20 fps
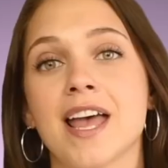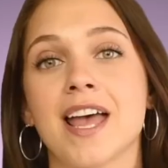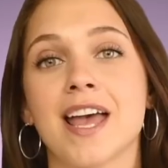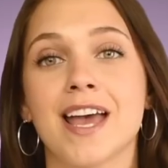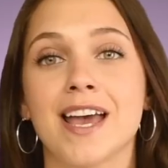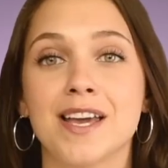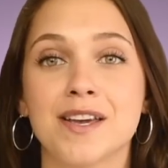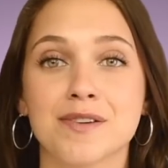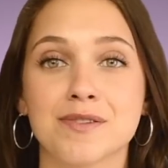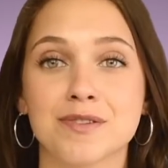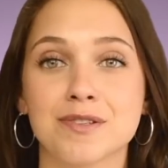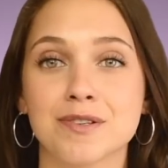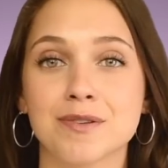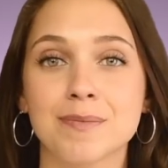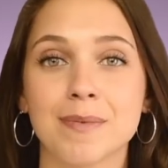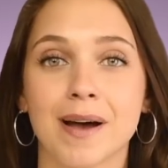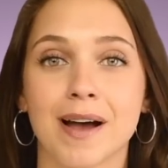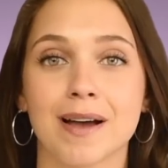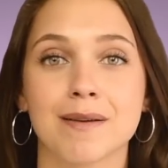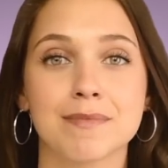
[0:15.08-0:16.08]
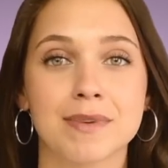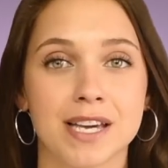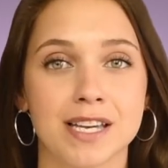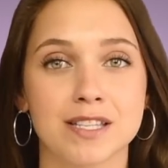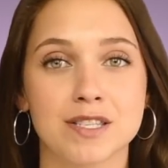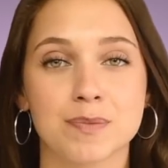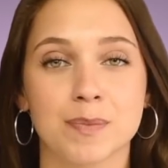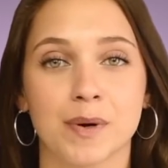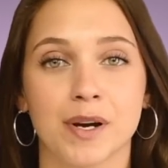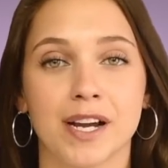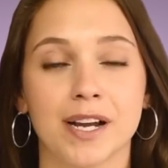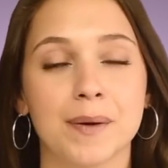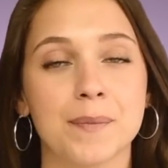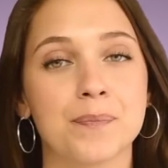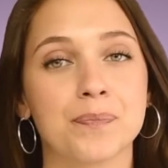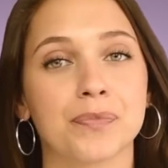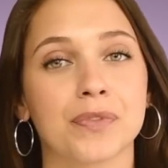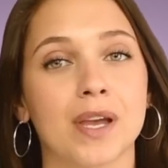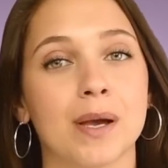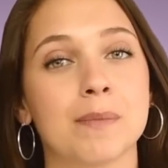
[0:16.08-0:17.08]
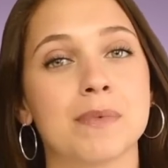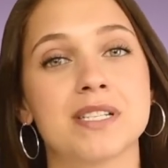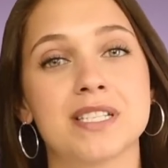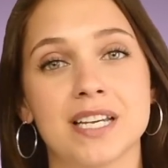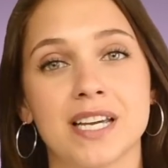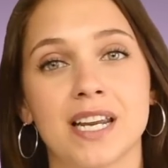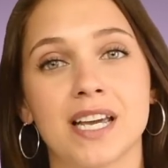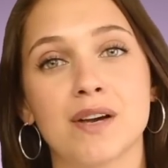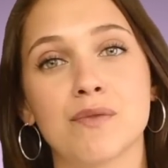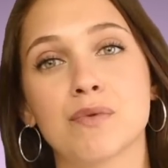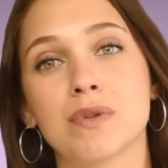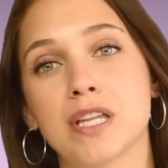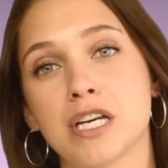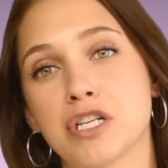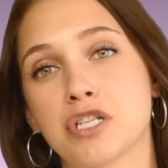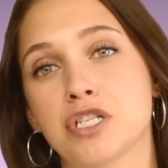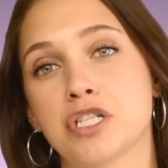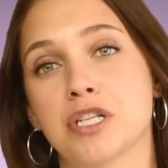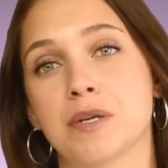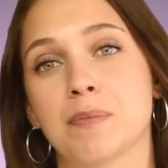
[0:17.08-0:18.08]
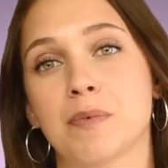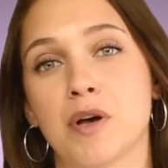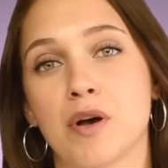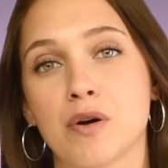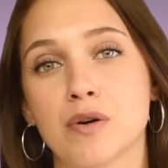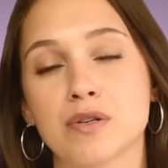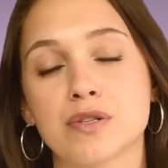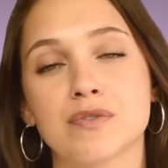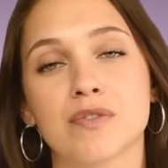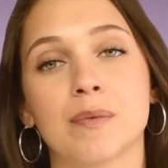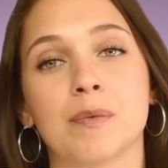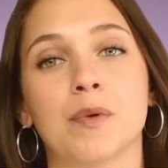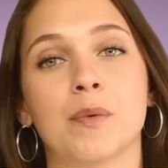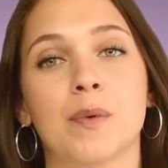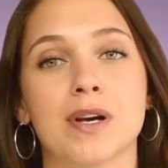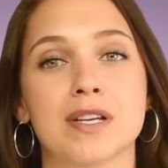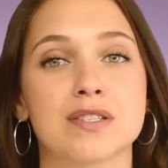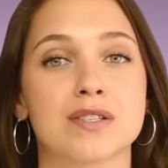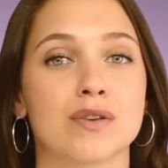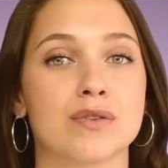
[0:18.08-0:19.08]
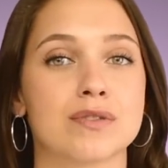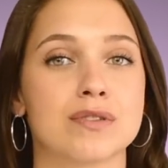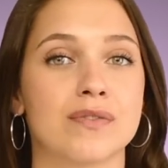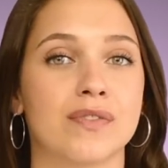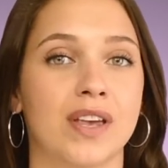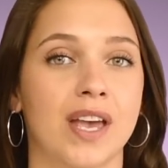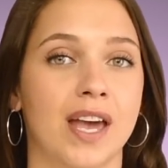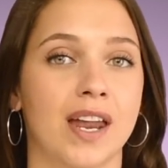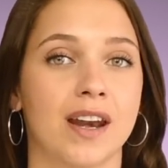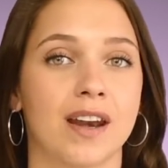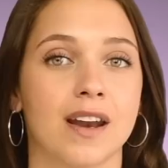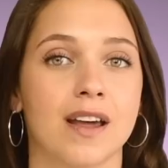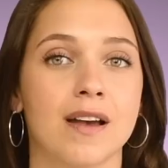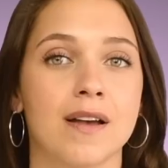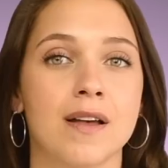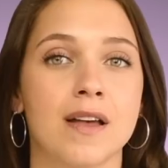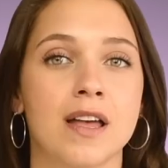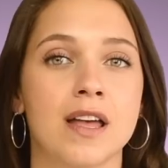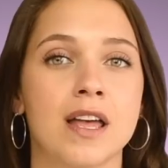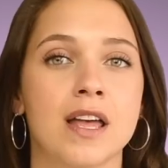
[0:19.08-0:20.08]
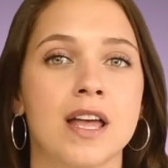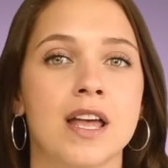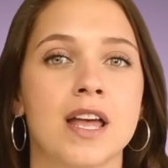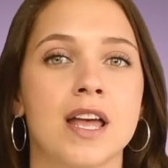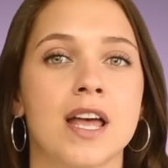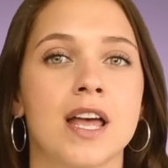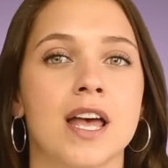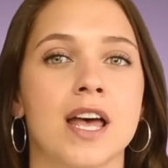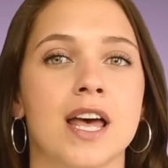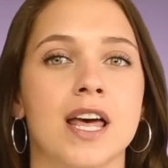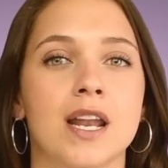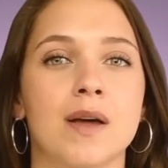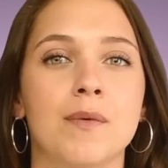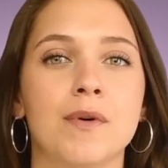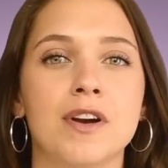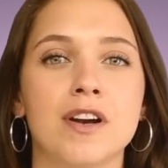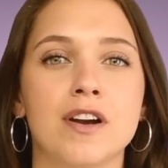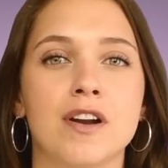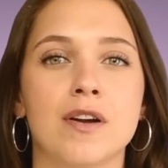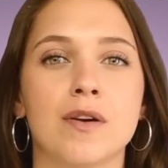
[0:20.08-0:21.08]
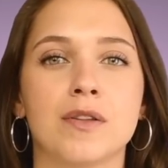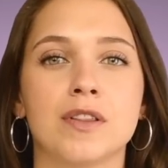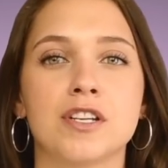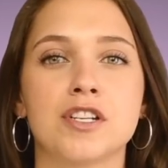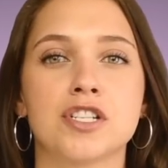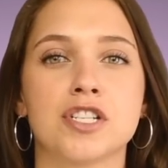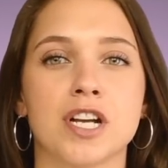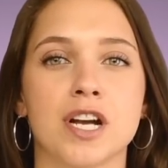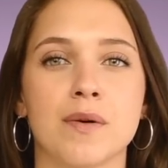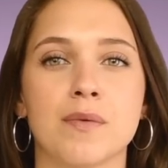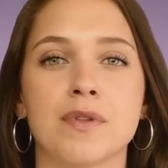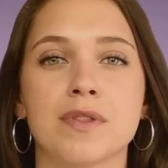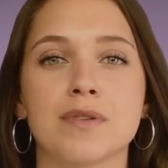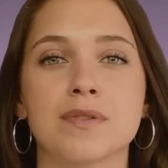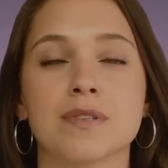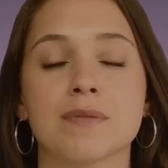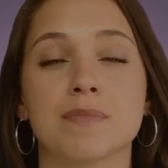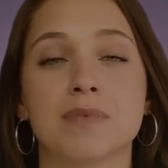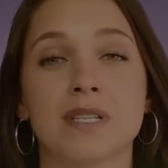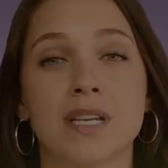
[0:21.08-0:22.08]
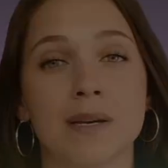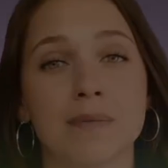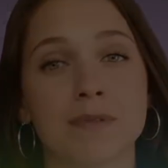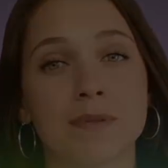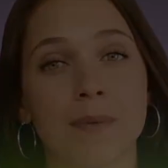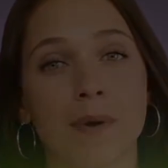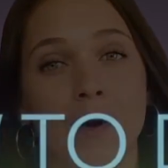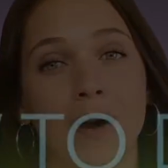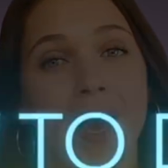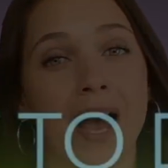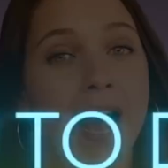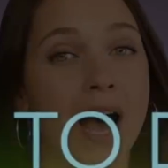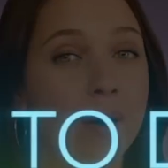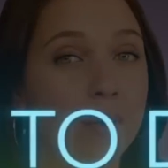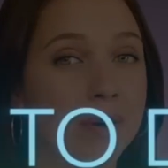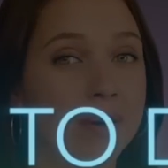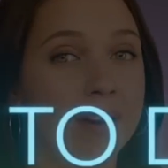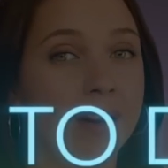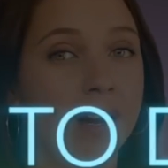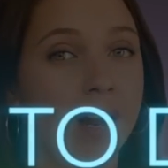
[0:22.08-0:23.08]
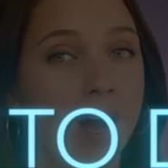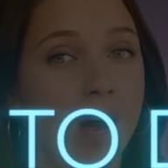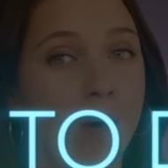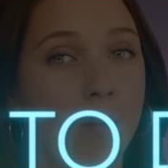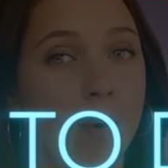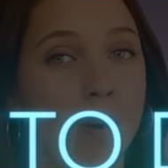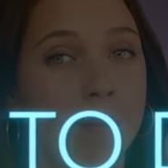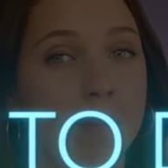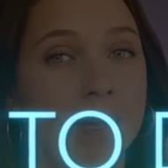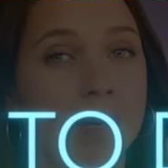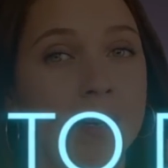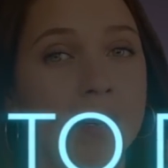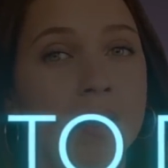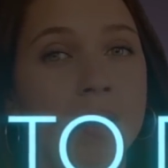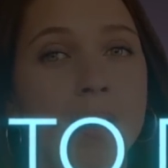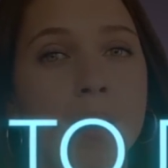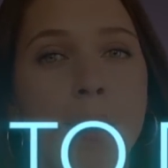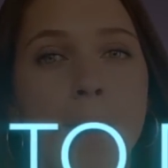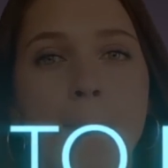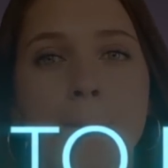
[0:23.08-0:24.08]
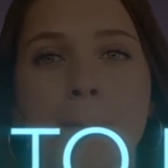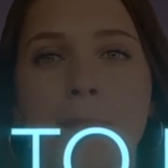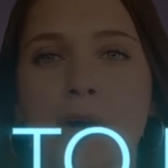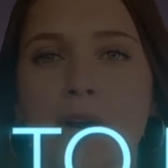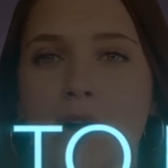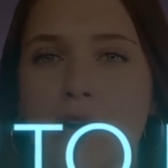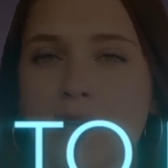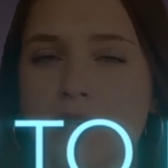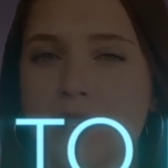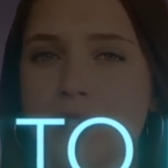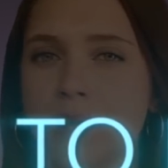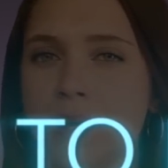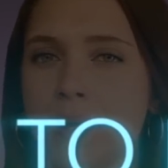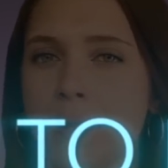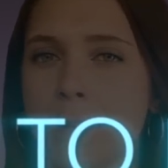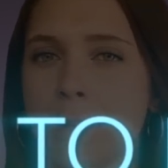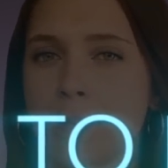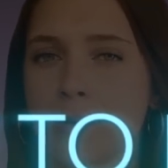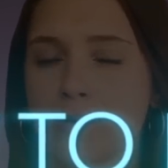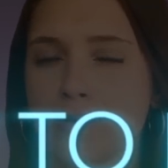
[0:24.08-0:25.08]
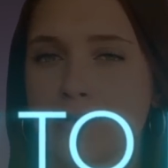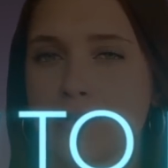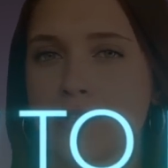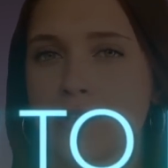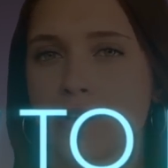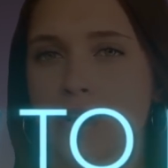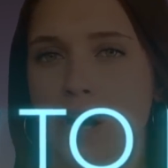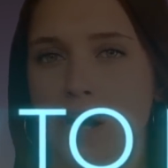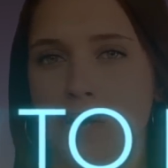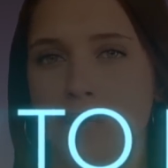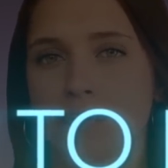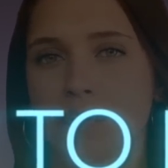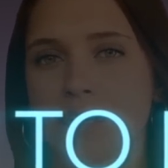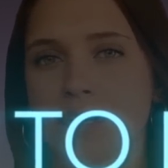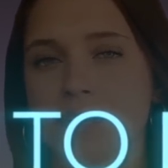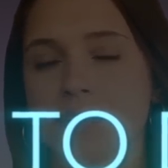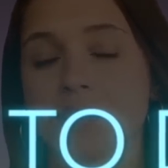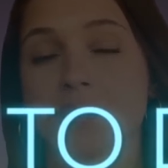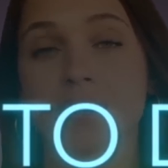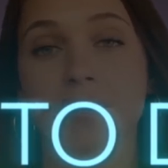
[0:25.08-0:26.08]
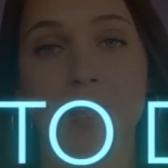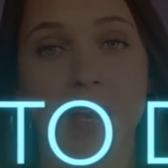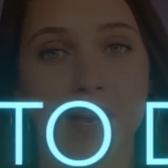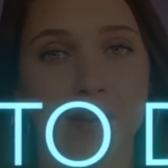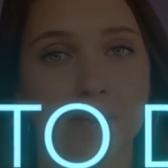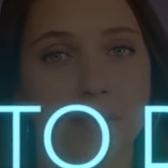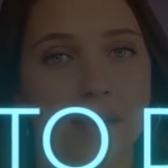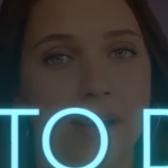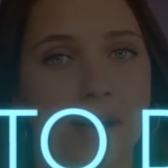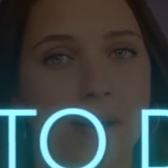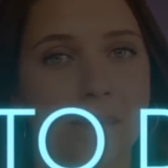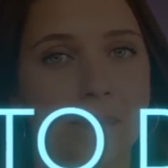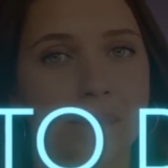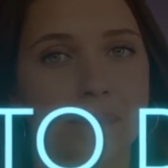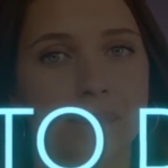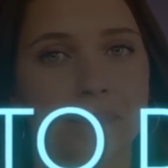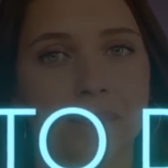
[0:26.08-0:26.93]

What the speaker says: Hey YouTube, I'm Kate Spring. I'm a dating and relationship coach from the west coast of Canada. And I want to not only share with you some tips about how to date hot women, but also how to boost your confidence to get you there.